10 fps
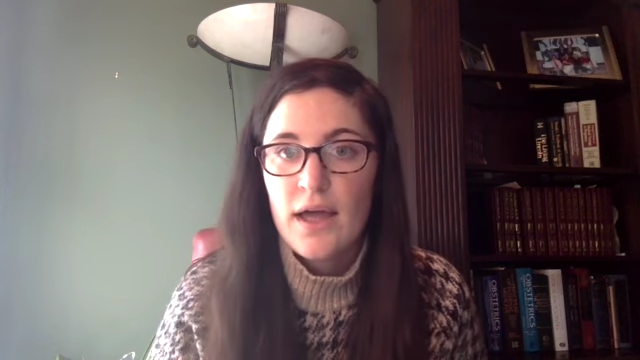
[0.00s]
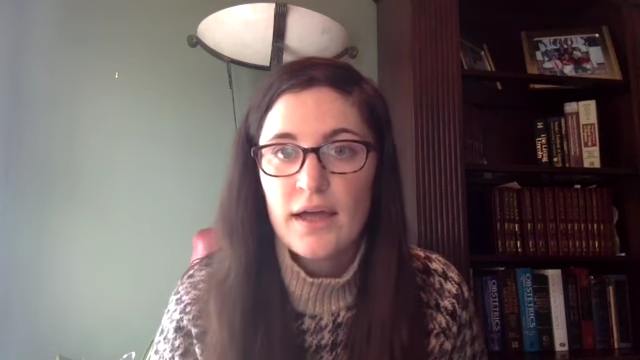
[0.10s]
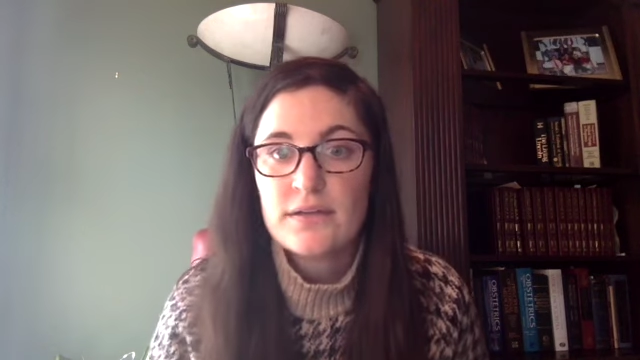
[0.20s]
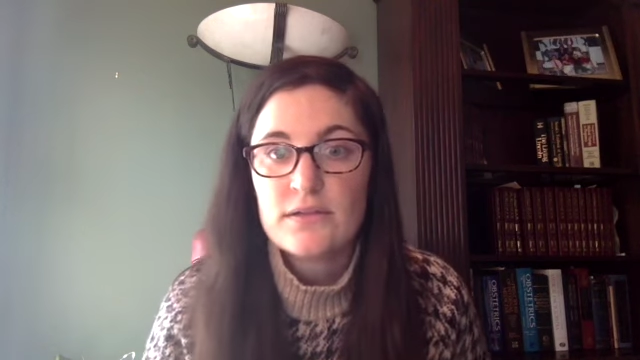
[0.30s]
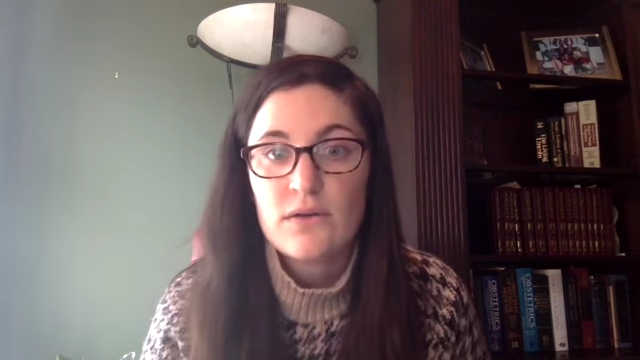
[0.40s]

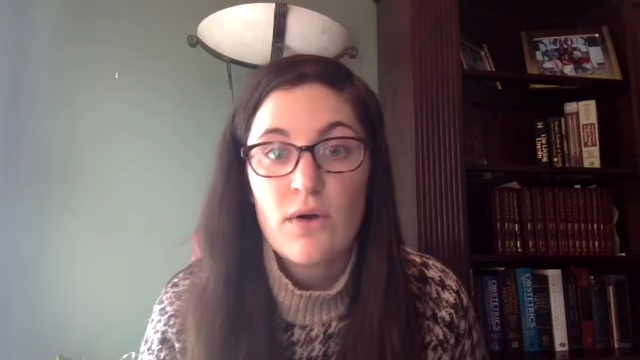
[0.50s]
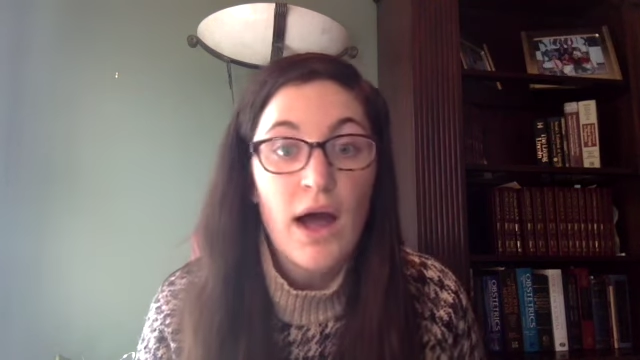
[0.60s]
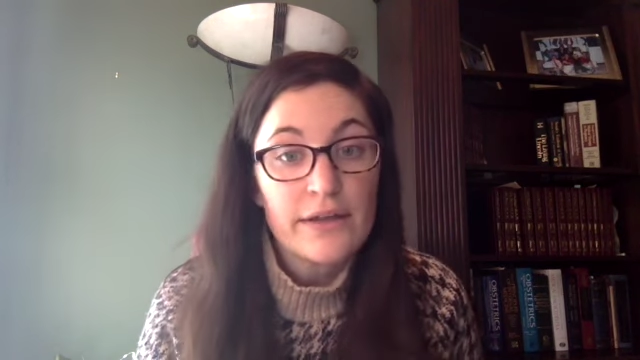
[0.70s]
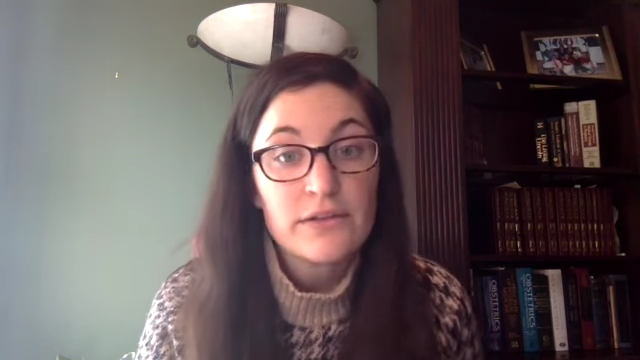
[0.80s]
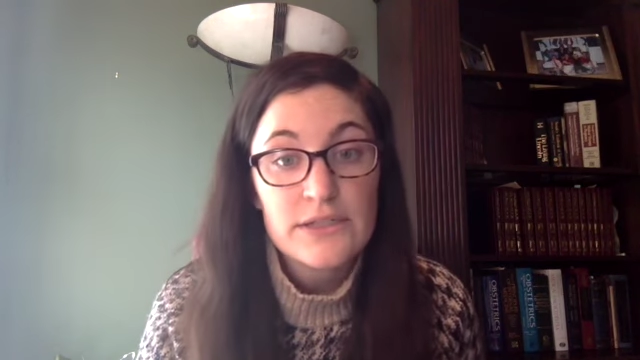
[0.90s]
And so
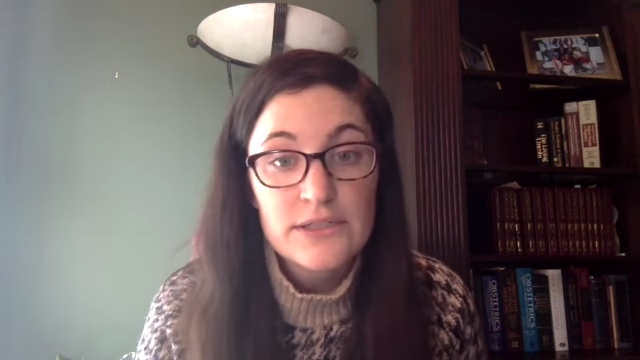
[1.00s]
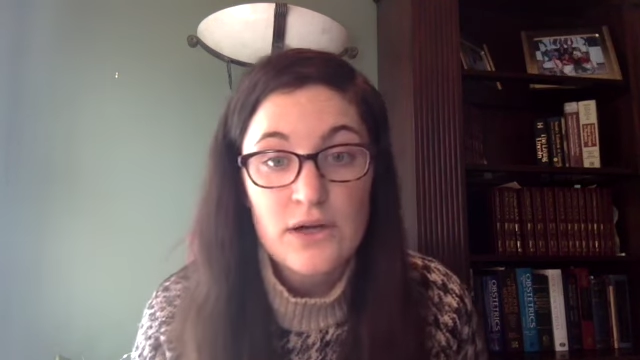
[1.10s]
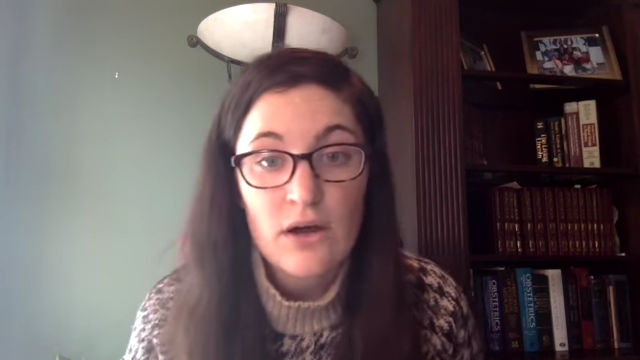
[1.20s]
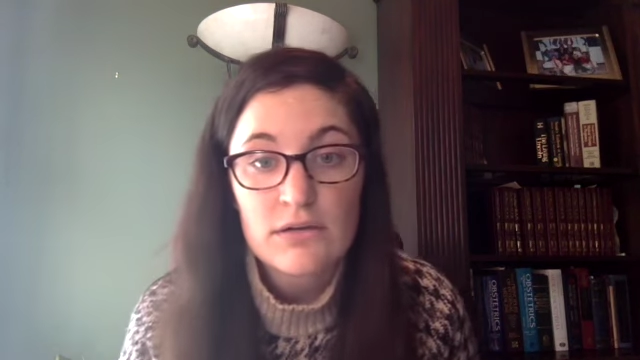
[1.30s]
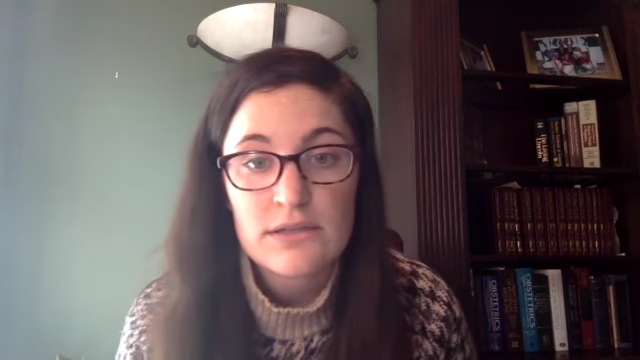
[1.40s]
I looked at
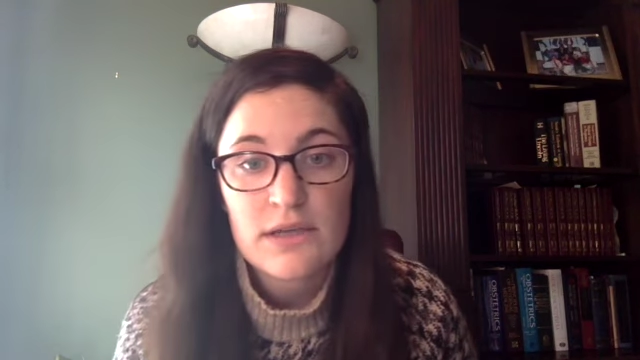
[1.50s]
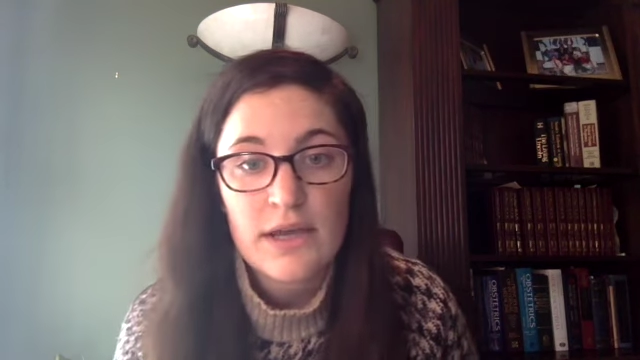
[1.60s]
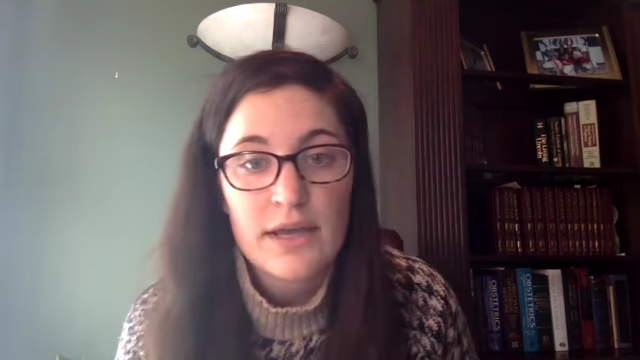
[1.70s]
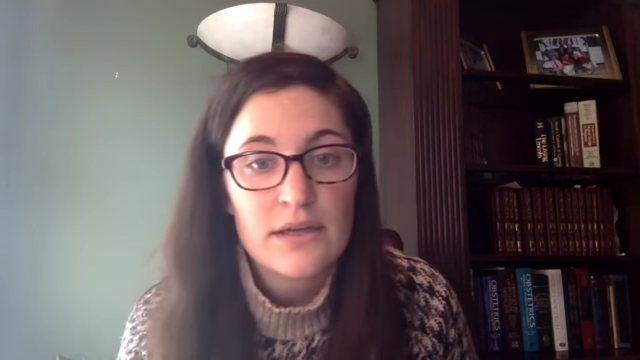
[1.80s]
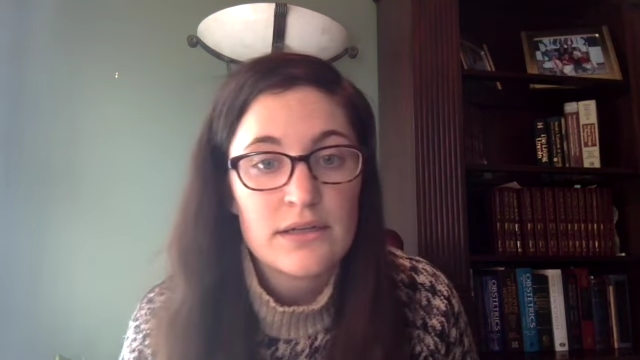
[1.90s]
dogs,
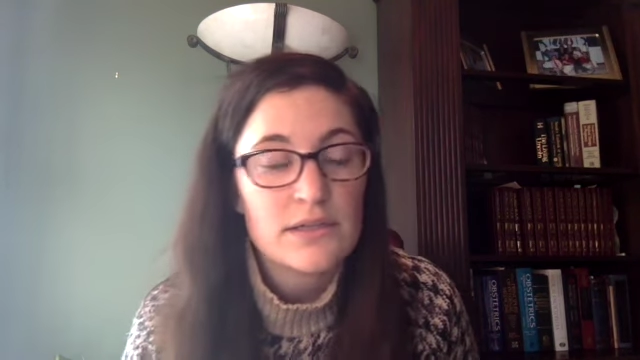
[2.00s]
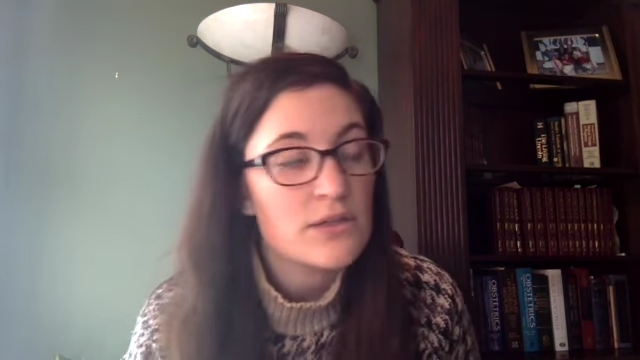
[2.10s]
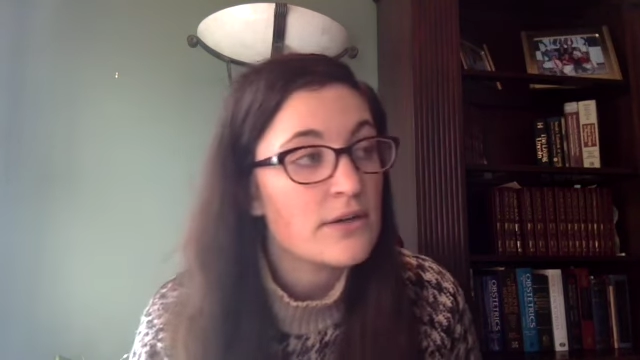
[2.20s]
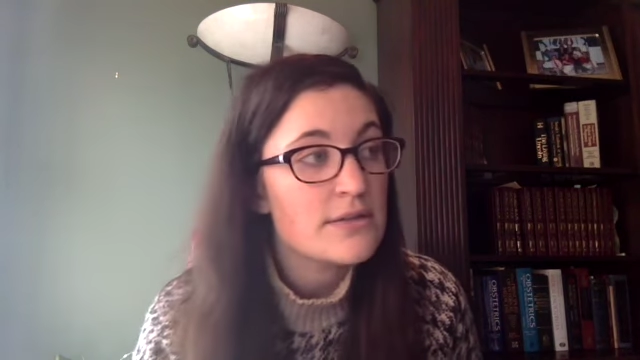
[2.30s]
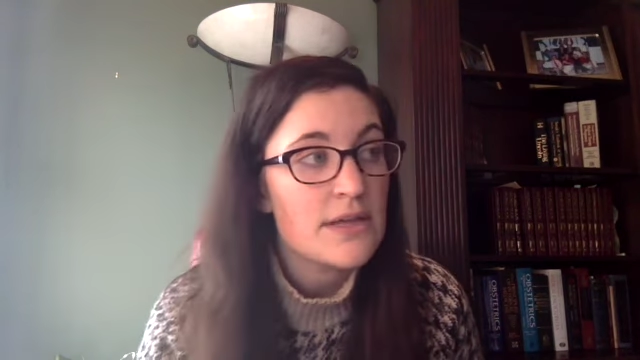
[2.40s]
and it turns